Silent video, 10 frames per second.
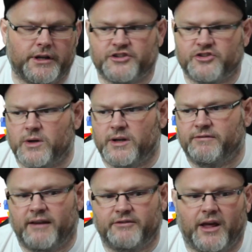
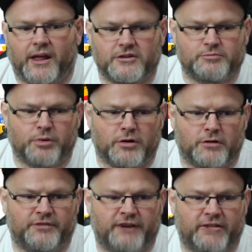$25 per
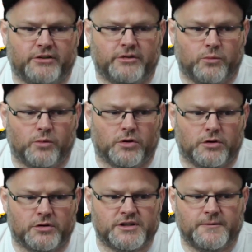500
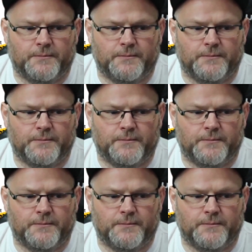words.